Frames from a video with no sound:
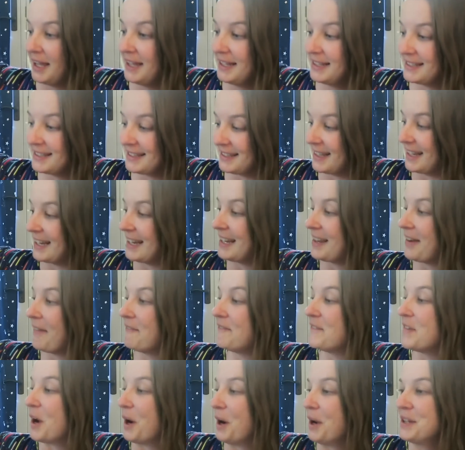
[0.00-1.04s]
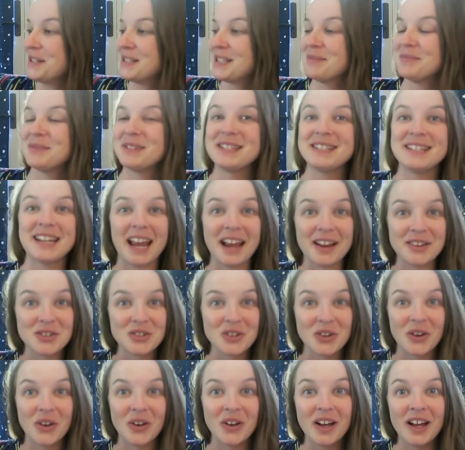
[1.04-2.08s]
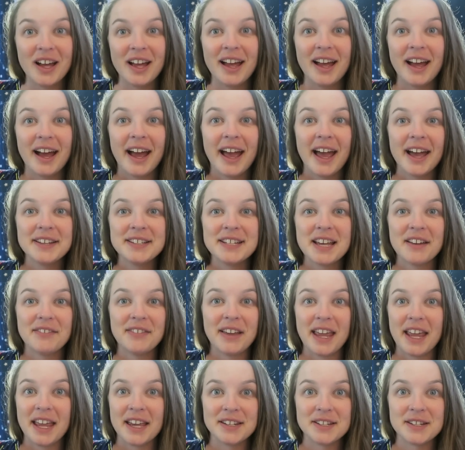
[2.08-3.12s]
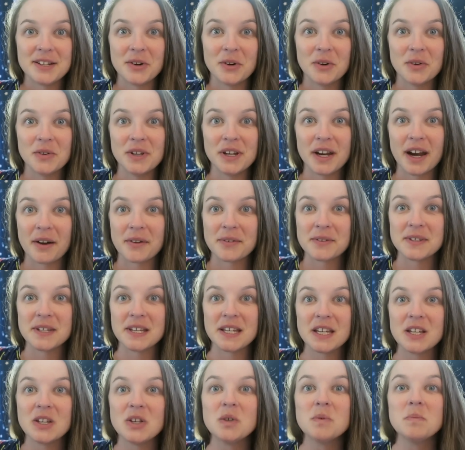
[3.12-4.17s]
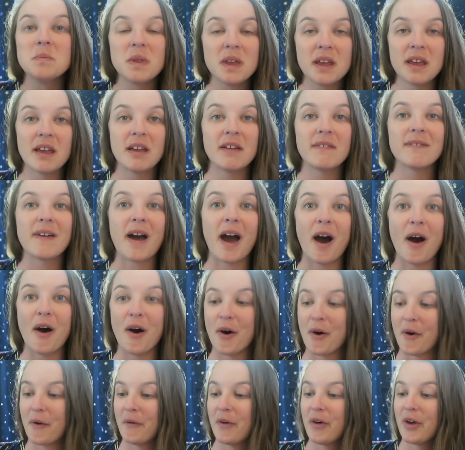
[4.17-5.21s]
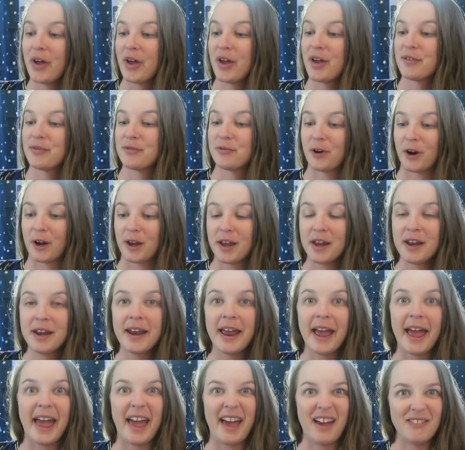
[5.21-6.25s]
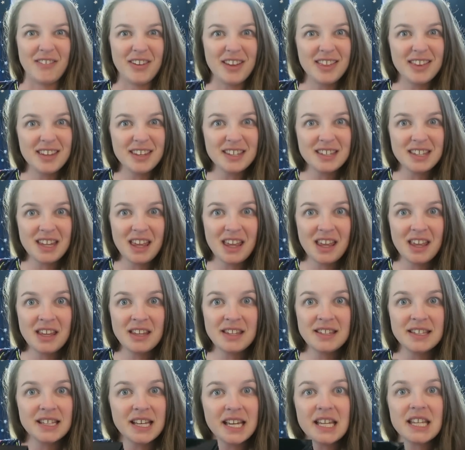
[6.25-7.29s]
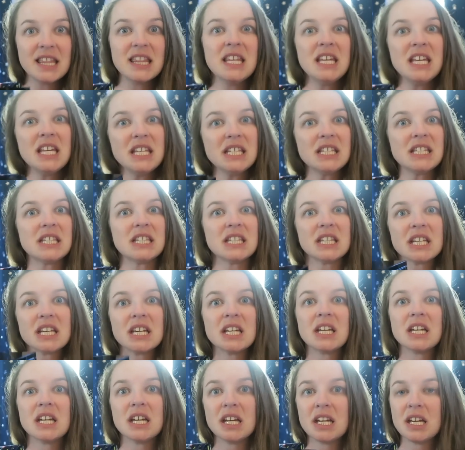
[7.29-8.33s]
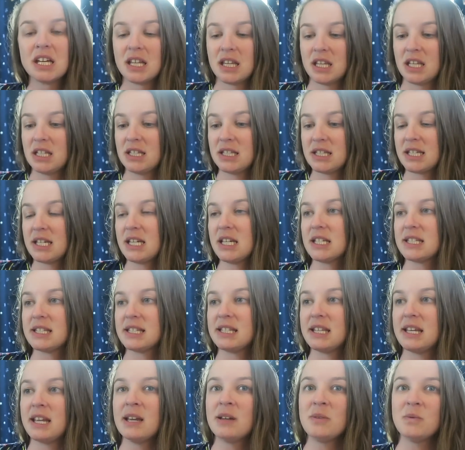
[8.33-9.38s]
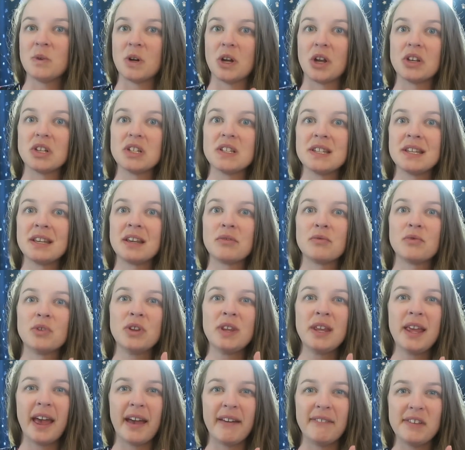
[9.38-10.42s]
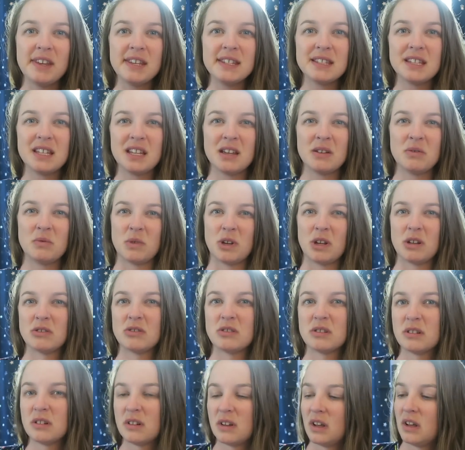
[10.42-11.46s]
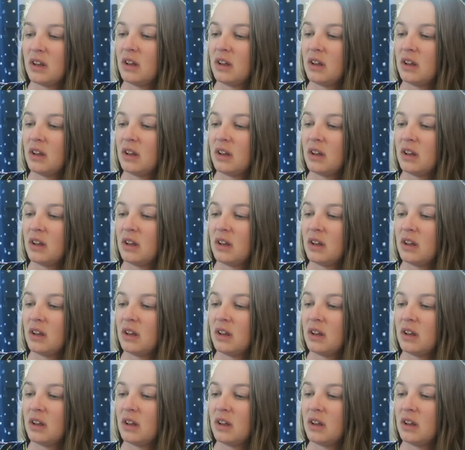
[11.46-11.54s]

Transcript: it's like very substantial. I had to have Andy hold it. I was like, can you believe how freaking heavy this is? Like this it's like a sandwich. It's like a really heavy sandwich.